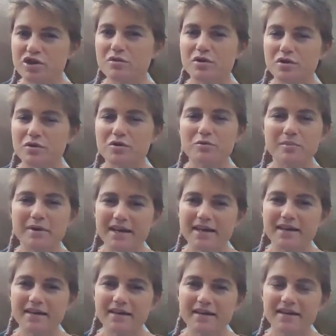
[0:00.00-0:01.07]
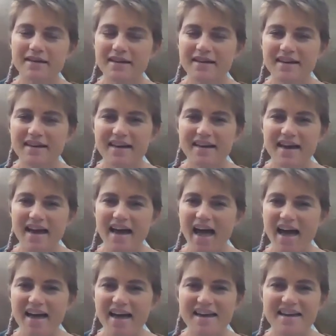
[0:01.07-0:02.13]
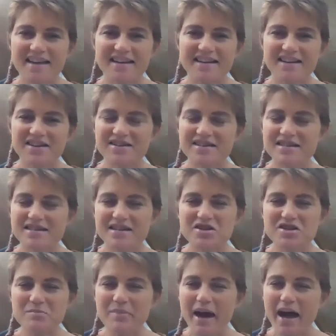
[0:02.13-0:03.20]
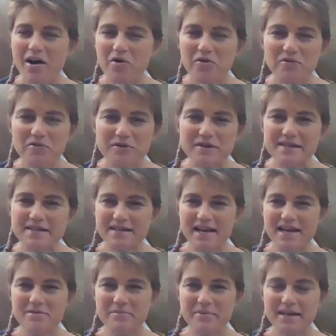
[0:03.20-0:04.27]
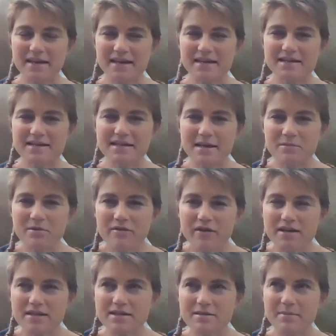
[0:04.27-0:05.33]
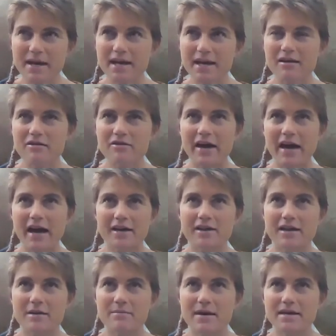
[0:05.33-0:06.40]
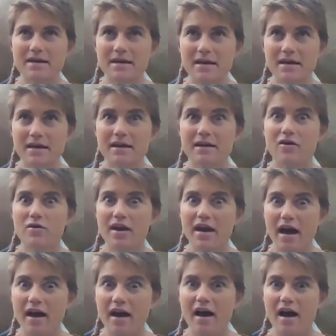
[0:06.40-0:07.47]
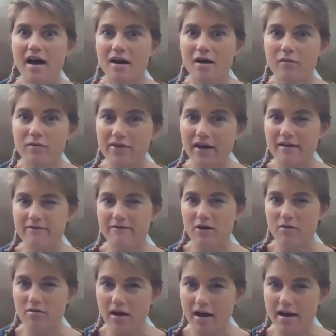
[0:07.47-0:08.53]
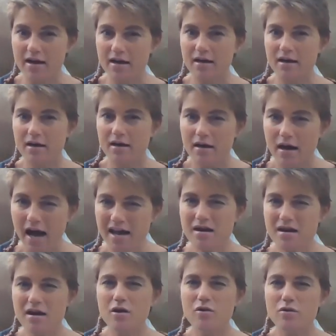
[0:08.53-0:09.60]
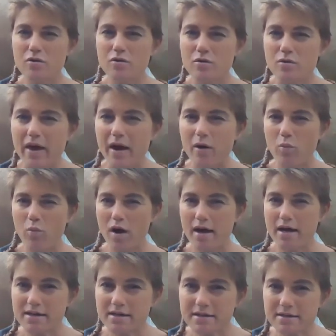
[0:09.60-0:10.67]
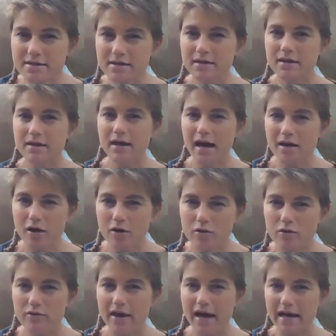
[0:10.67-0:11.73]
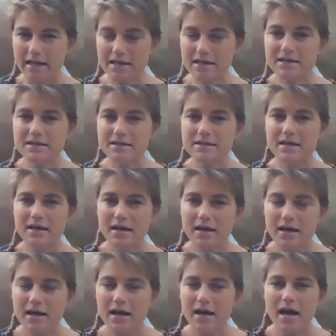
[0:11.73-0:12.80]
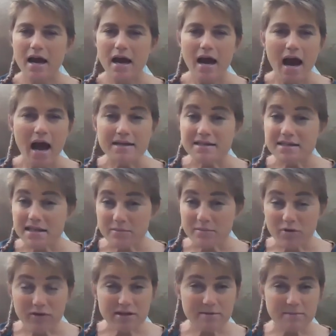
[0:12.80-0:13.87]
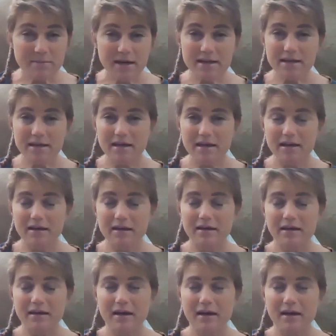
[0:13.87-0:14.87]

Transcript: you who to be. And it's such a powerful statement. And some of us may hear that and they may think, oh yeah, I know what that felt like. I know who that was. I know who that is. And some of us may think,